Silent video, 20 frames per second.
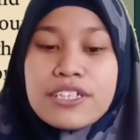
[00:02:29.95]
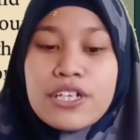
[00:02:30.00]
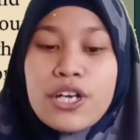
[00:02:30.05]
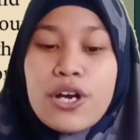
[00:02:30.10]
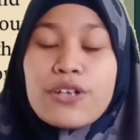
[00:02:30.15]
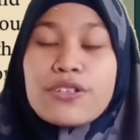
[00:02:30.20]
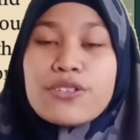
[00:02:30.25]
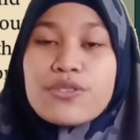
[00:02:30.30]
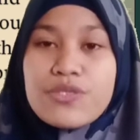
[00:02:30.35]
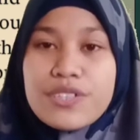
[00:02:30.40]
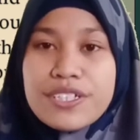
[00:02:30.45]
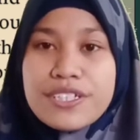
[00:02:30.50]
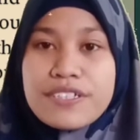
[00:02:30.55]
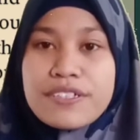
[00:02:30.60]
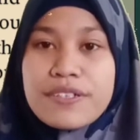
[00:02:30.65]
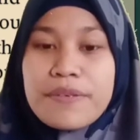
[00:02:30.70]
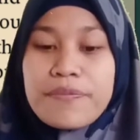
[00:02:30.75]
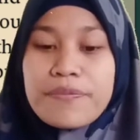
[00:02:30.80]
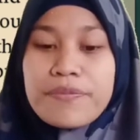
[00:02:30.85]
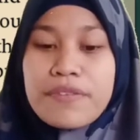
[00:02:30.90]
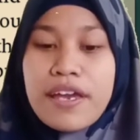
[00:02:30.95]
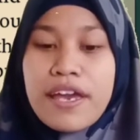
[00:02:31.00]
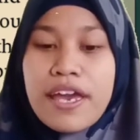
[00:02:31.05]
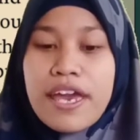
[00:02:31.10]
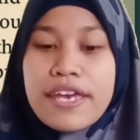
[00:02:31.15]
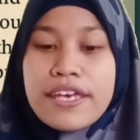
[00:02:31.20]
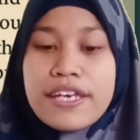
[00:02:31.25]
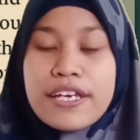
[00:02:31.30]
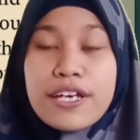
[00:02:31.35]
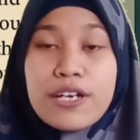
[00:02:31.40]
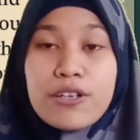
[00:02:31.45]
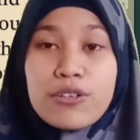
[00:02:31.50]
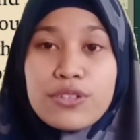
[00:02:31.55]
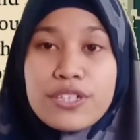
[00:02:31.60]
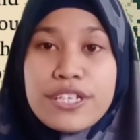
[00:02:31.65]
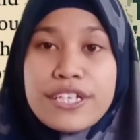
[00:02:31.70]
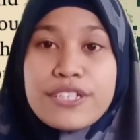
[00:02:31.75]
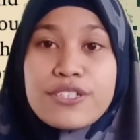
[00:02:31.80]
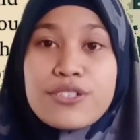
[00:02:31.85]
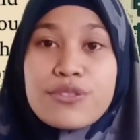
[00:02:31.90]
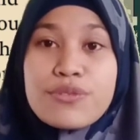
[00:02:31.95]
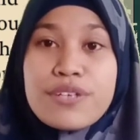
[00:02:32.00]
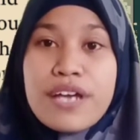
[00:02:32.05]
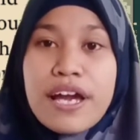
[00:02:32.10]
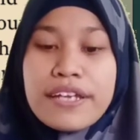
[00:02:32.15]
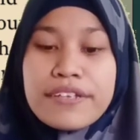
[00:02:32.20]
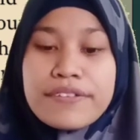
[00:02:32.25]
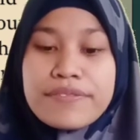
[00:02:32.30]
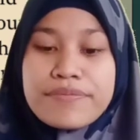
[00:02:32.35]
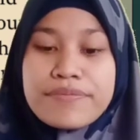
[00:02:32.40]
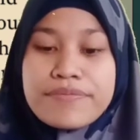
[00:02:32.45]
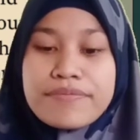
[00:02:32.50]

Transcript: countries, including Sudan.